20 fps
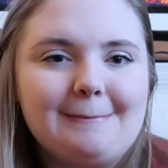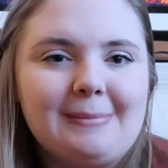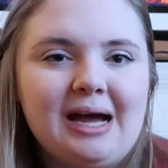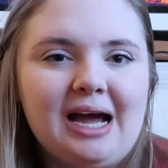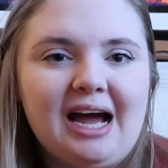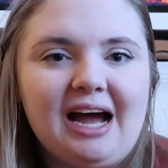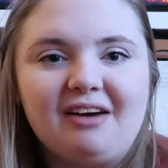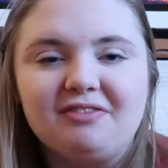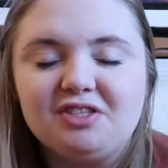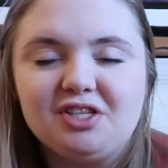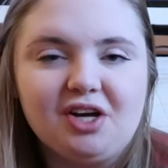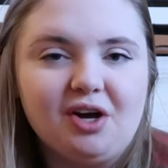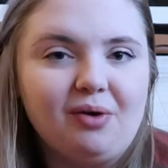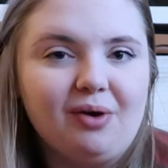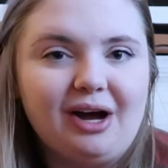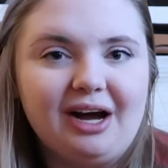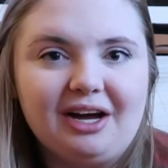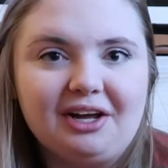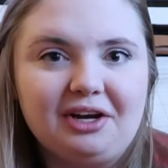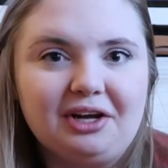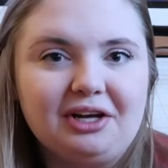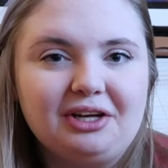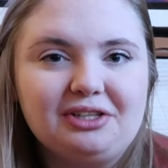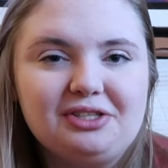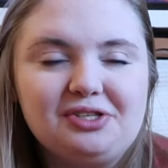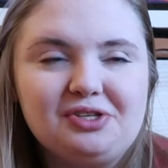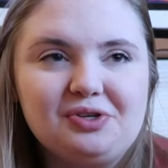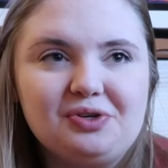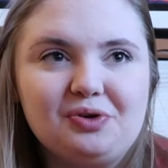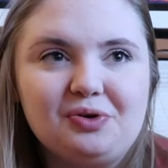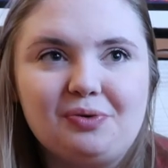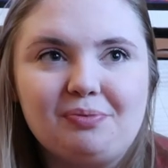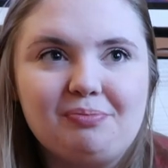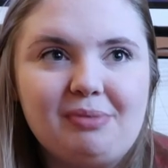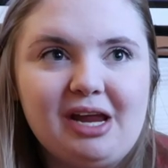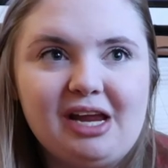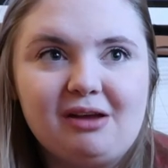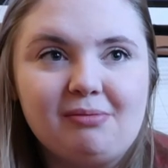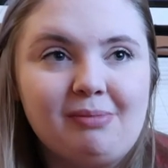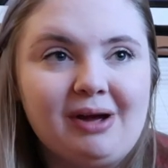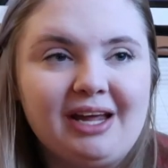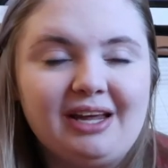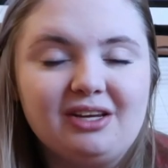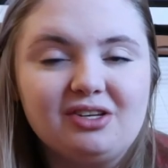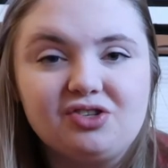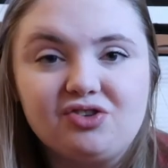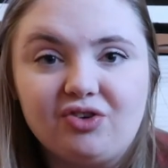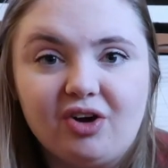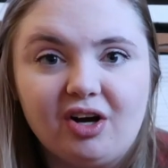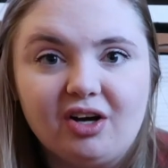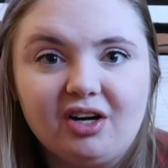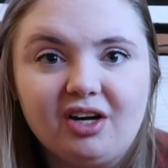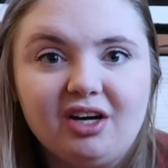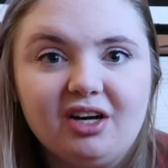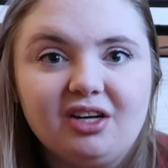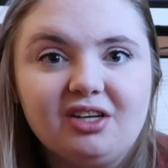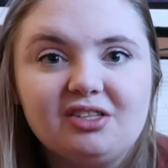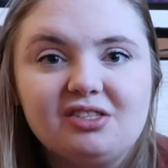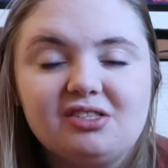have to go on to make Might stronger.